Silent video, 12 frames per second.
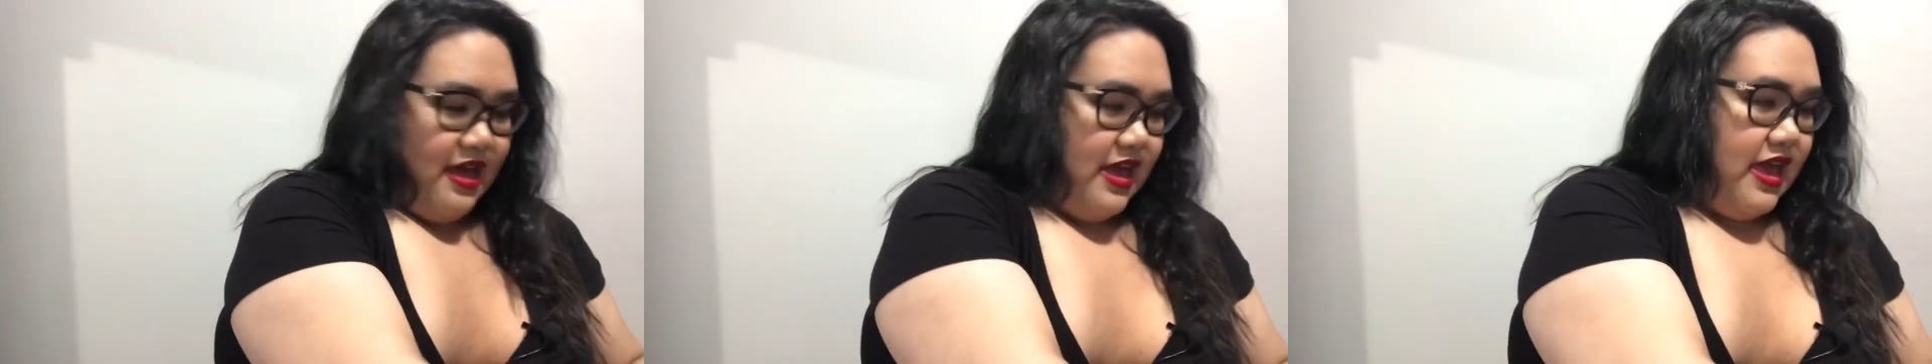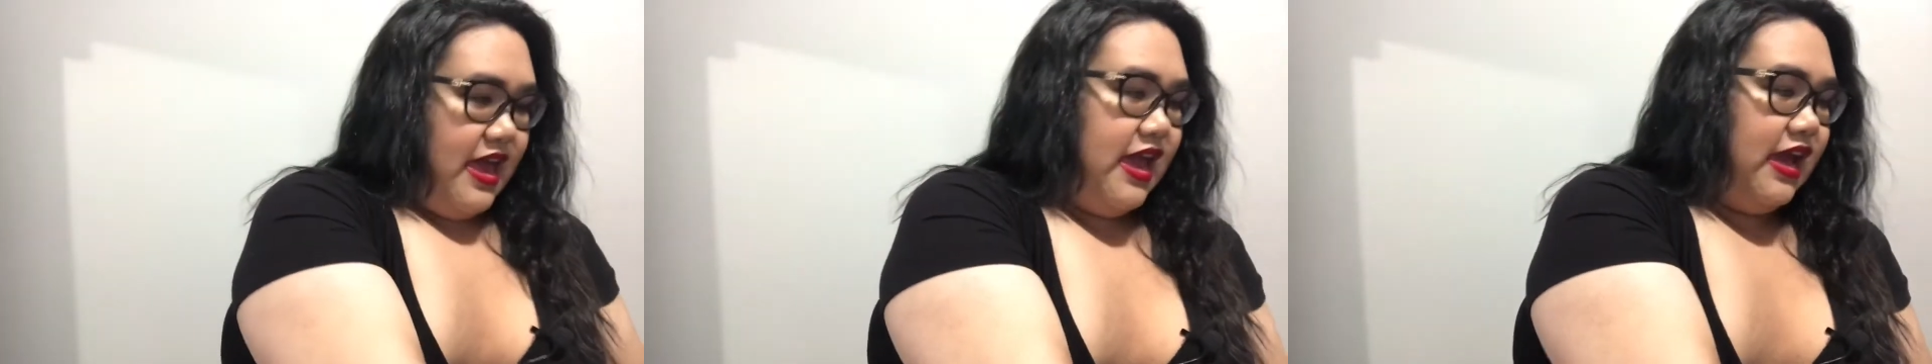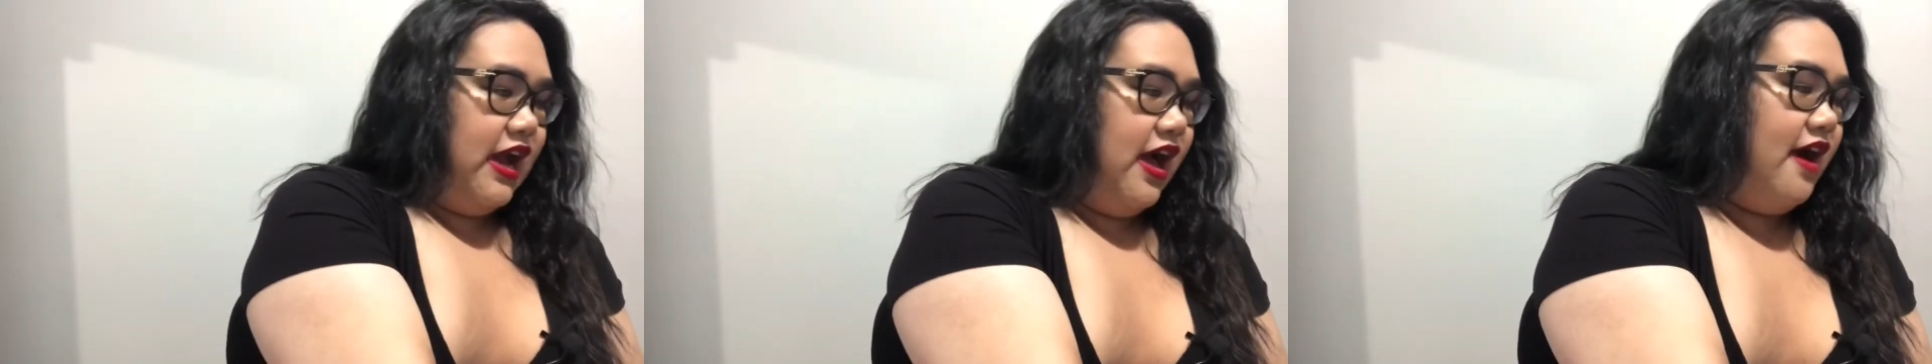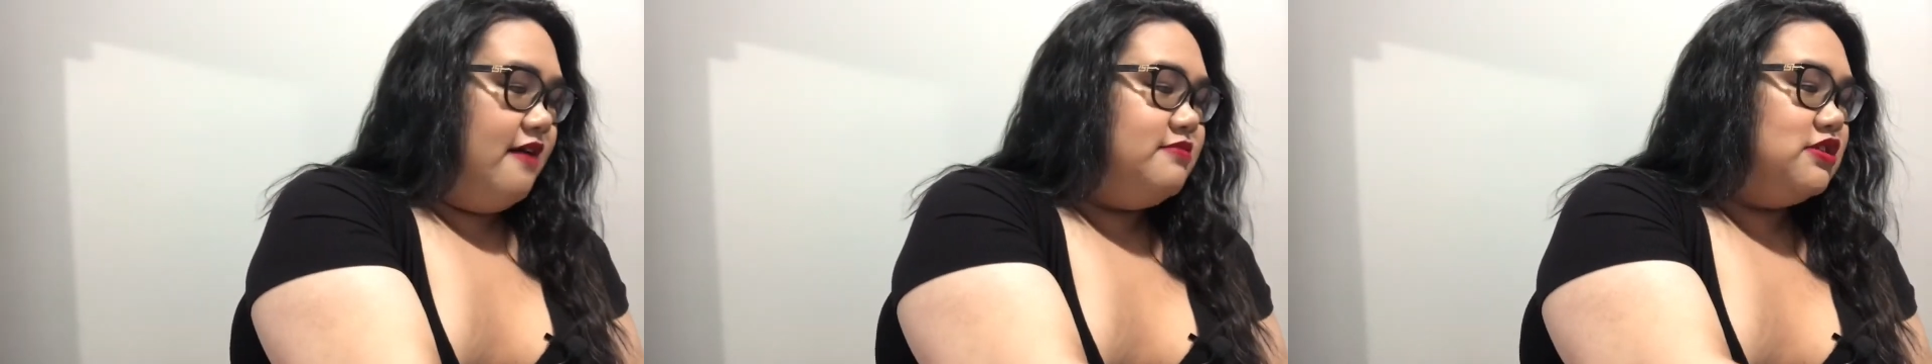It
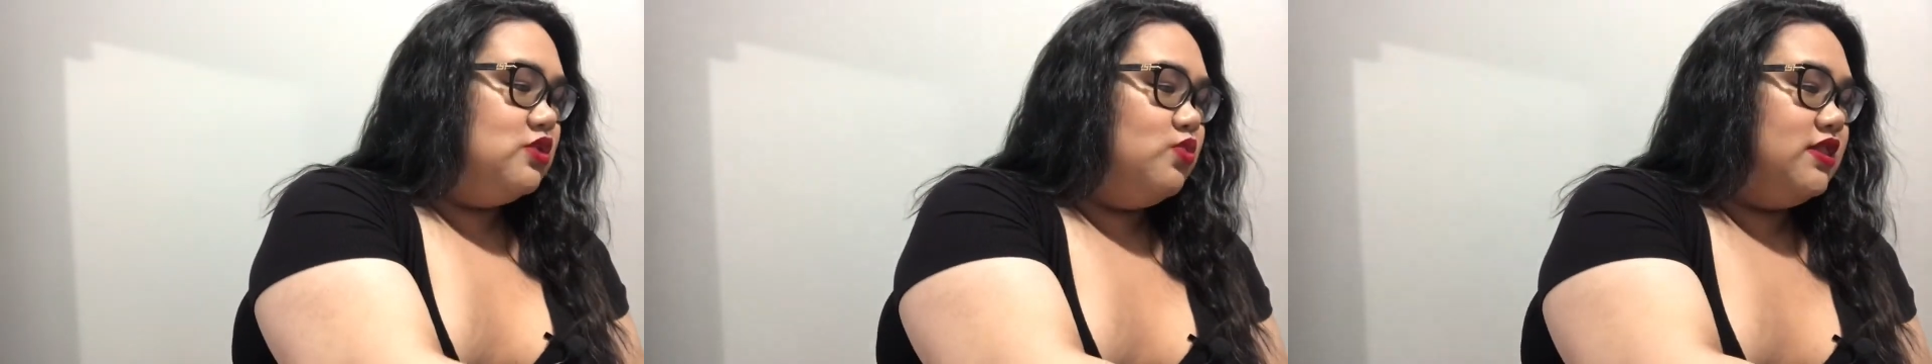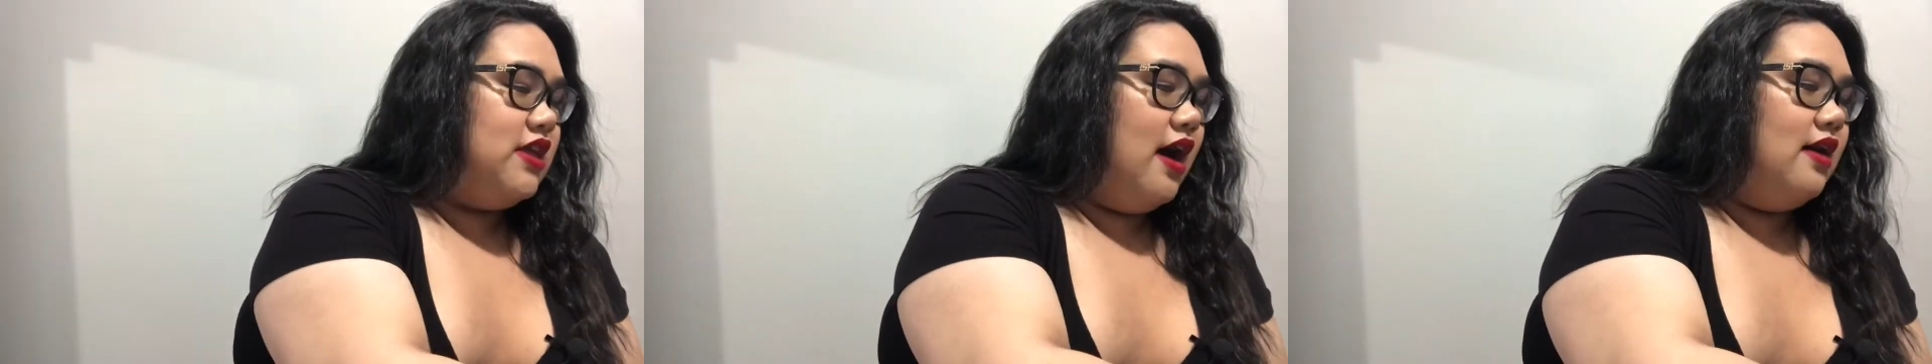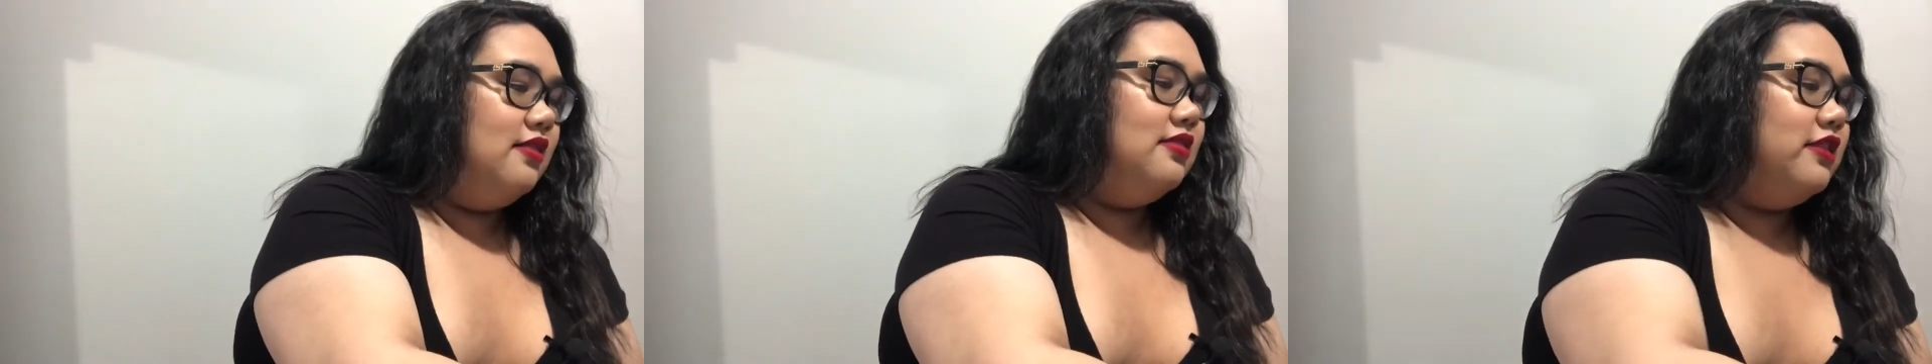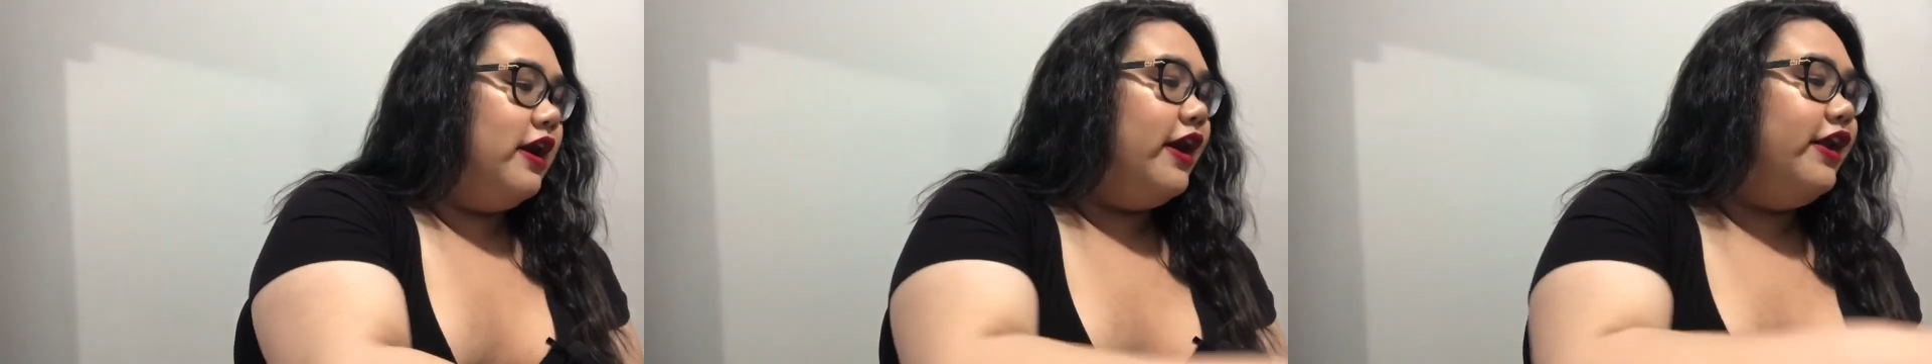comes with a
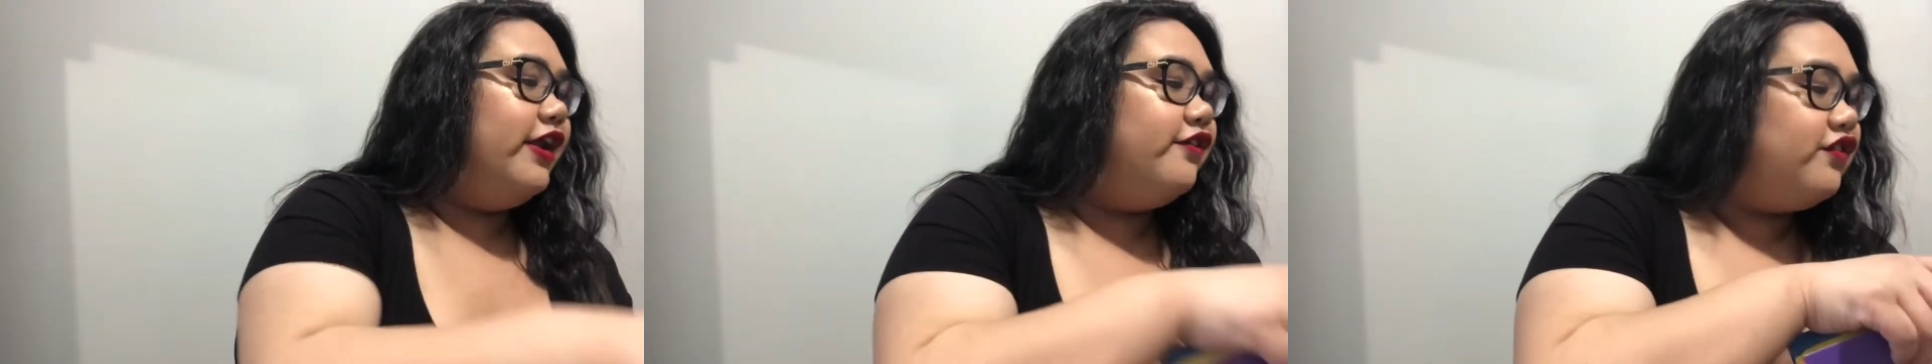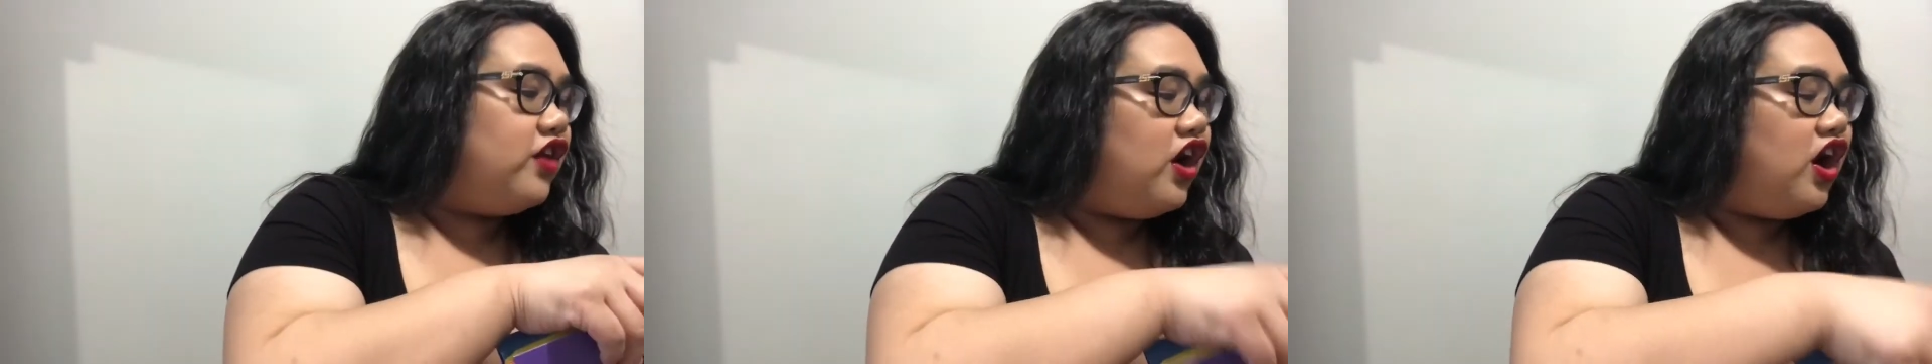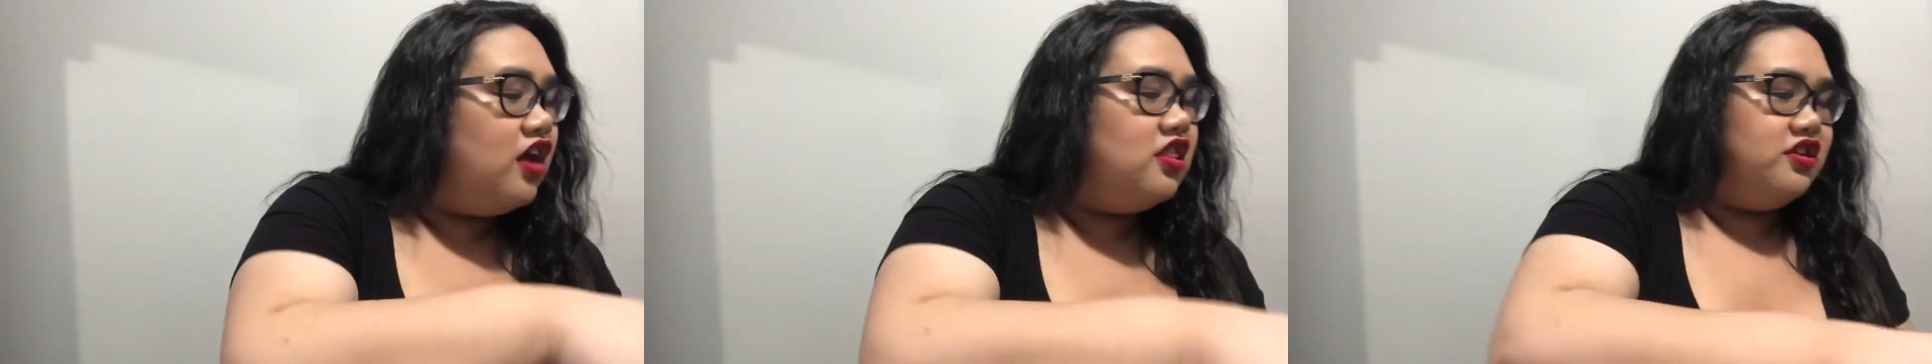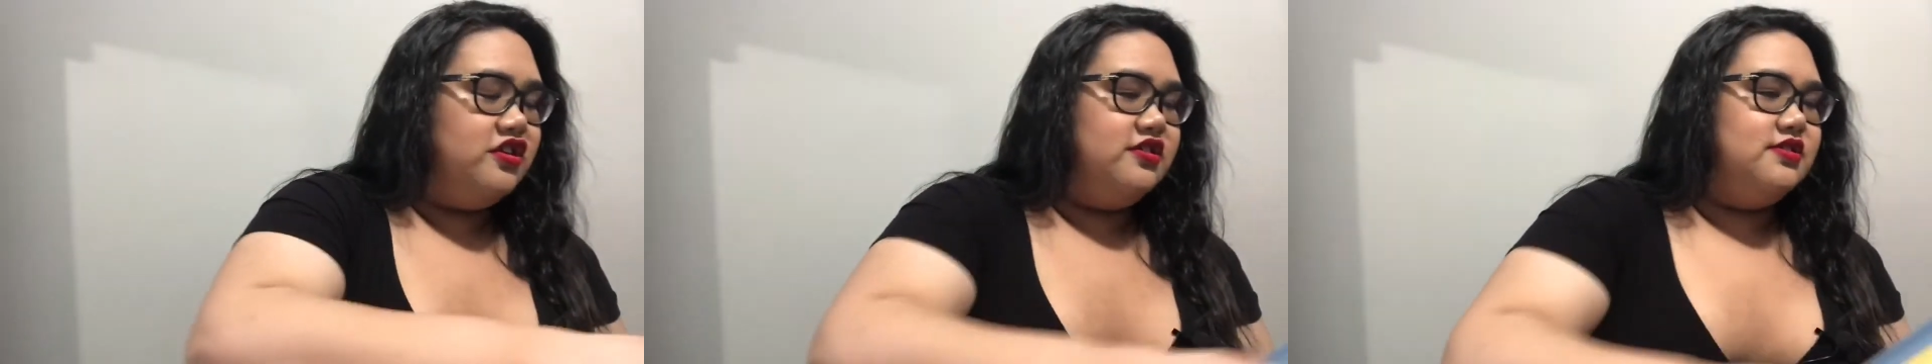lot of
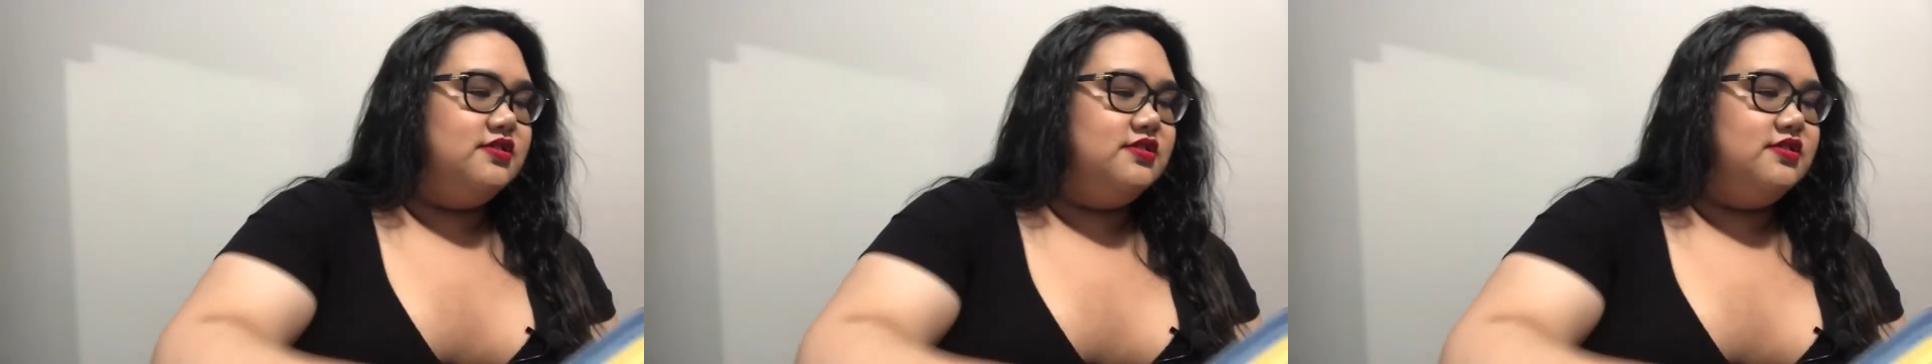colors.